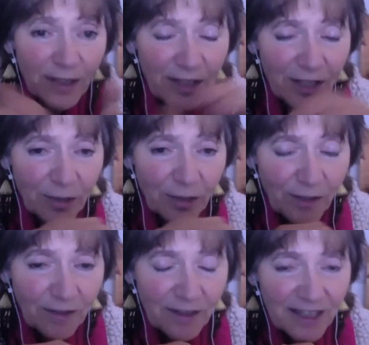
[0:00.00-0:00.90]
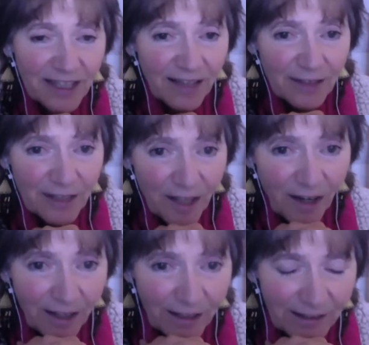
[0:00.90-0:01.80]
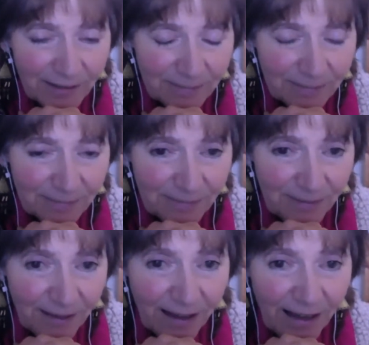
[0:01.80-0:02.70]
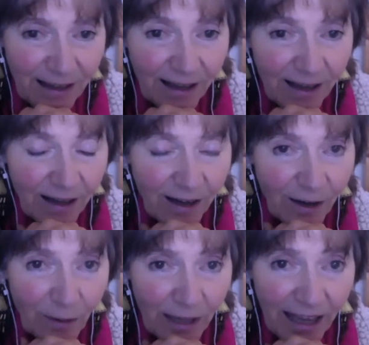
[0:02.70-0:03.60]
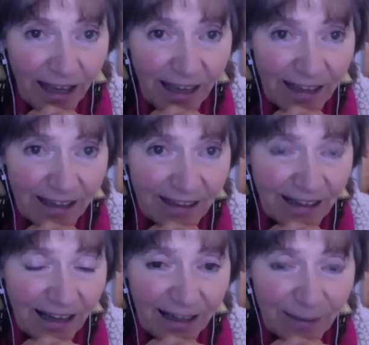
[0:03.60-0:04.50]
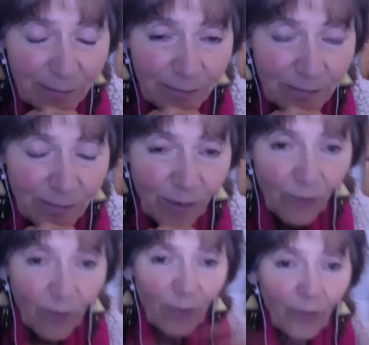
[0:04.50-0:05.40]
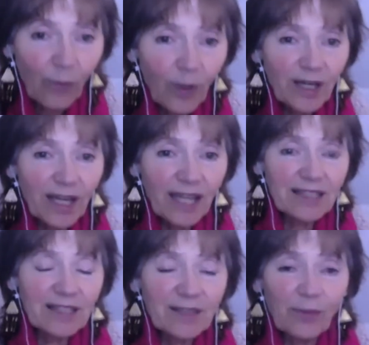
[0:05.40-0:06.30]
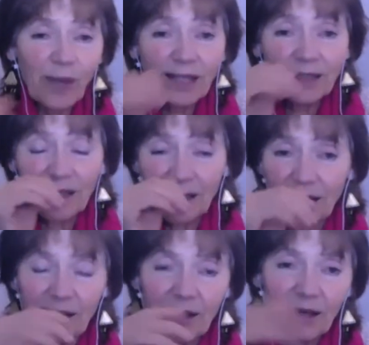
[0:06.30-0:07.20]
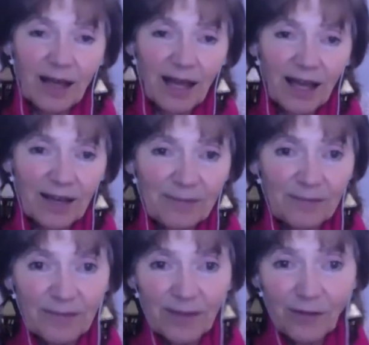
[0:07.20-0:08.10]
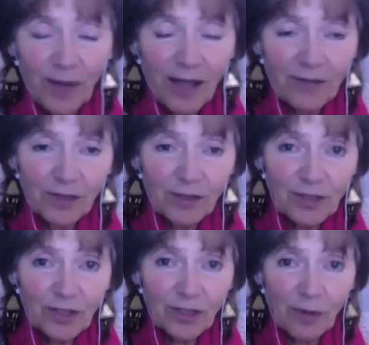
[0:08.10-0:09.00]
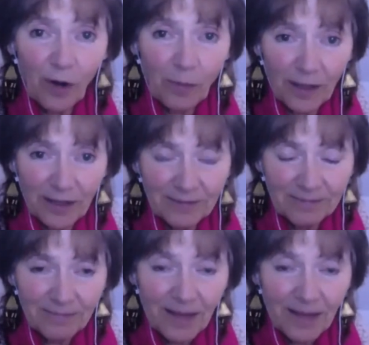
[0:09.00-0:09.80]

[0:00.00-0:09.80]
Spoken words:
the two of you. The sound is gone. Okay, what it is when if you have YouTube open,